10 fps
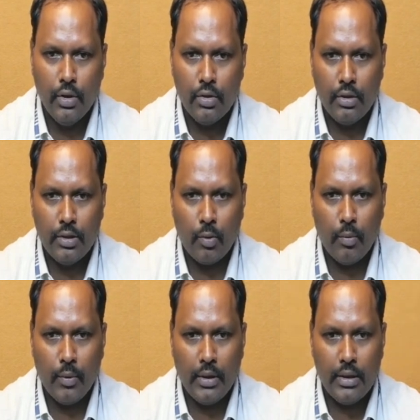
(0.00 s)
So these
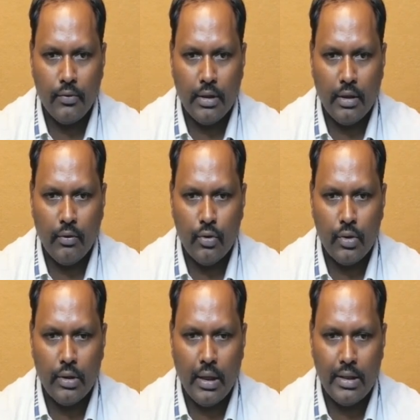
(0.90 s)
properties we can use
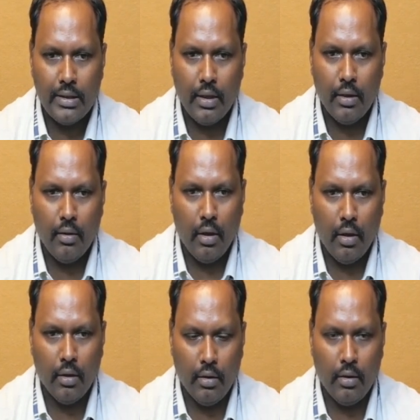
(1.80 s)
it as a
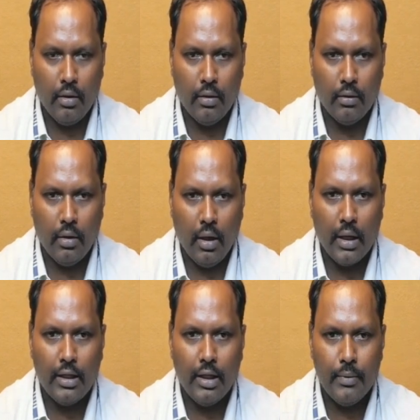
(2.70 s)

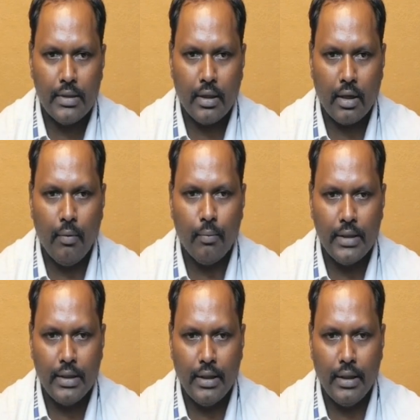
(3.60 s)
algorithm is a
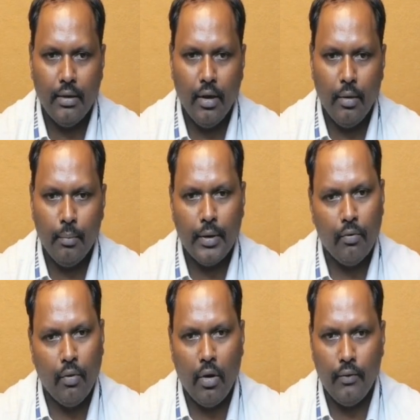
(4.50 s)
complexity big
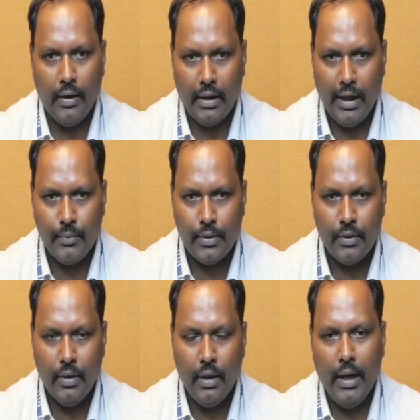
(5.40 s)
O of n times,
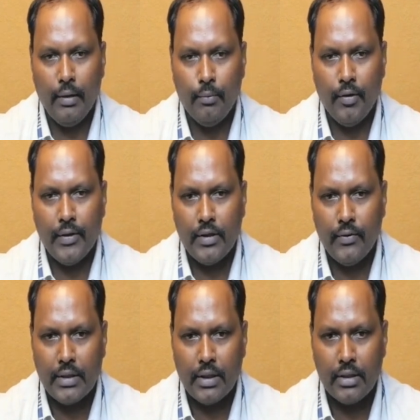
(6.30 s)
and previously we
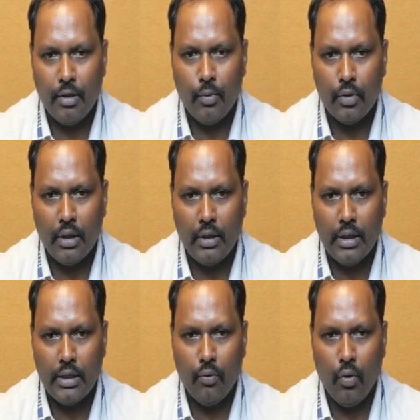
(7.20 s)
discussed about that
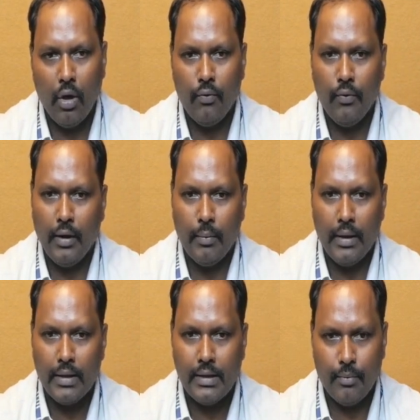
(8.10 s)
as a O of n
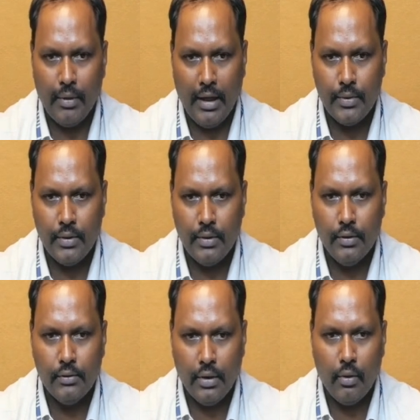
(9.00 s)
minus m times.
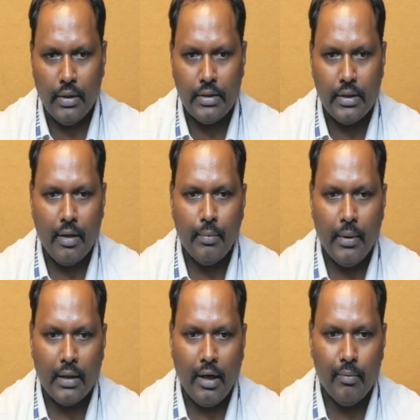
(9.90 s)
Now it is the
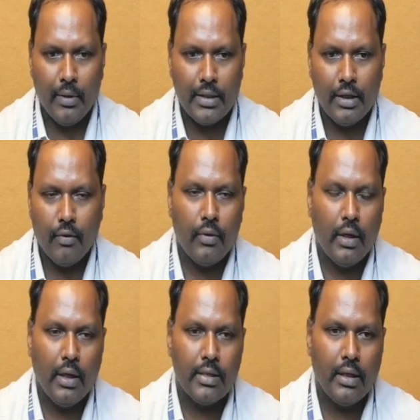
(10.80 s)
complexity of
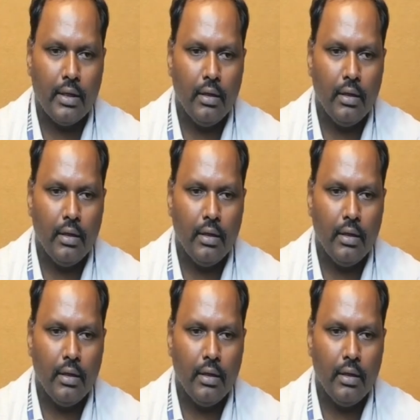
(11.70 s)
that as a